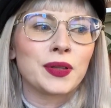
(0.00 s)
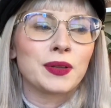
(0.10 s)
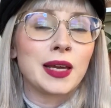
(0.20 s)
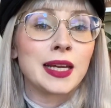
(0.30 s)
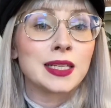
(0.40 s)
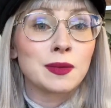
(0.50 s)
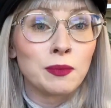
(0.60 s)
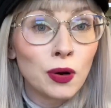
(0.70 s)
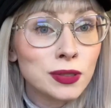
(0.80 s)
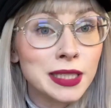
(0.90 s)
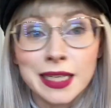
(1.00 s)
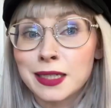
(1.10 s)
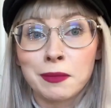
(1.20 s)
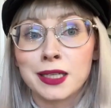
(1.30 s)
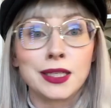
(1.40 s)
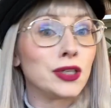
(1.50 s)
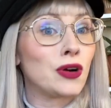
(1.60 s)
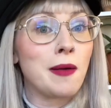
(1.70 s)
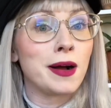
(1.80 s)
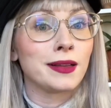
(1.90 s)
it is mostly domestic
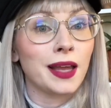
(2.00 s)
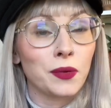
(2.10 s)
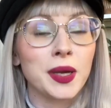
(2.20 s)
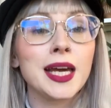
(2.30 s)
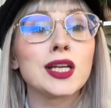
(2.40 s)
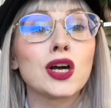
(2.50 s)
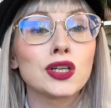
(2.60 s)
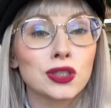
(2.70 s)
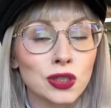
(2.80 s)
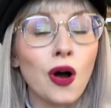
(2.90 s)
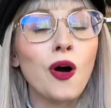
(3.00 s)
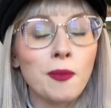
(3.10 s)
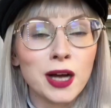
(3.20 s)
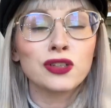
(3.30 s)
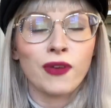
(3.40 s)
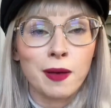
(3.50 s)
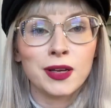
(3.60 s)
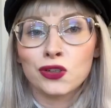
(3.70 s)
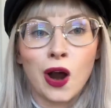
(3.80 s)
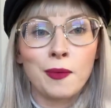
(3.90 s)
drama. Like we get so much
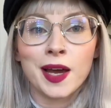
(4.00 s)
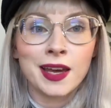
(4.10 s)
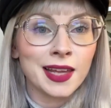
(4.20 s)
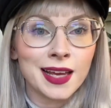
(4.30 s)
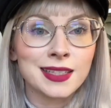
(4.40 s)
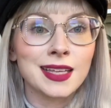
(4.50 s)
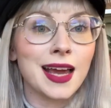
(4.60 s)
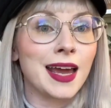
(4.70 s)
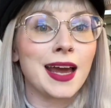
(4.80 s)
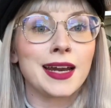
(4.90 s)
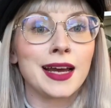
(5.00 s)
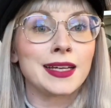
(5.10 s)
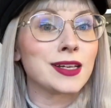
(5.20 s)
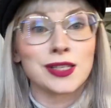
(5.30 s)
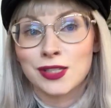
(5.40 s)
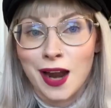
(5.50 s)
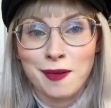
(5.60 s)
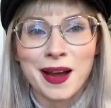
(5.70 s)
family drama in this and it doesn't stop.